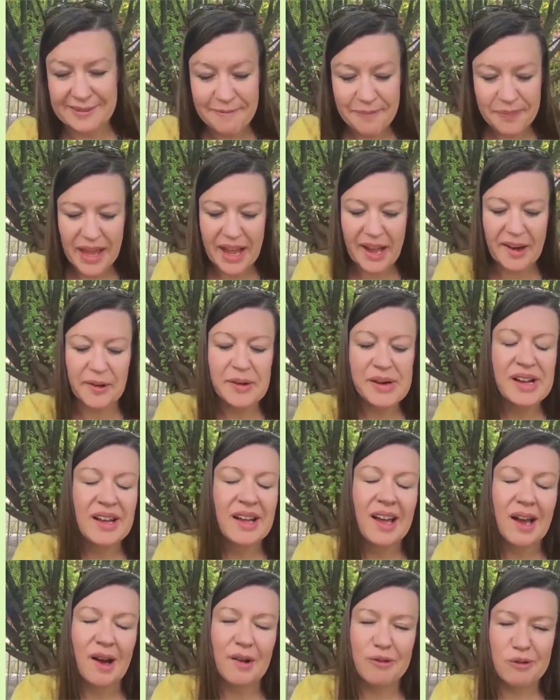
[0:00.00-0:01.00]
Now,
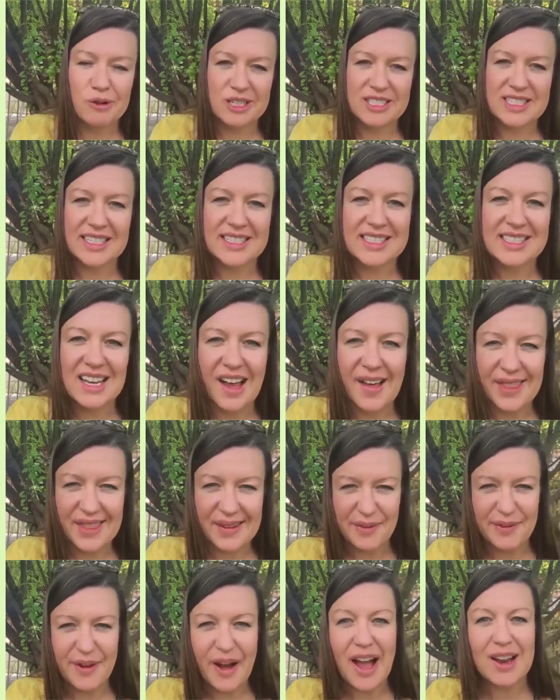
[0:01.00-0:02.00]
of course, that's not the
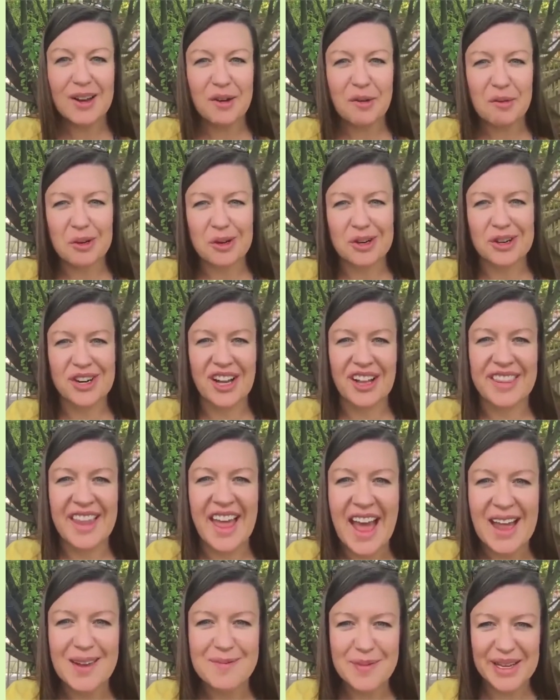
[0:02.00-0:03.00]
final word on
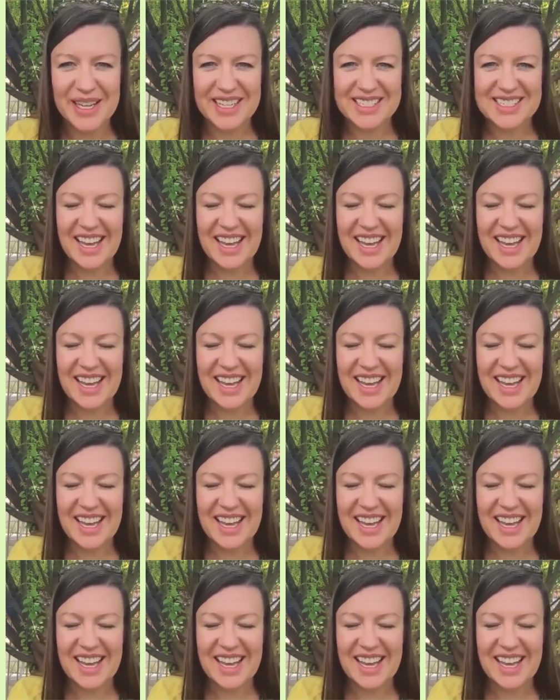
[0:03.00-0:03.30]
that, because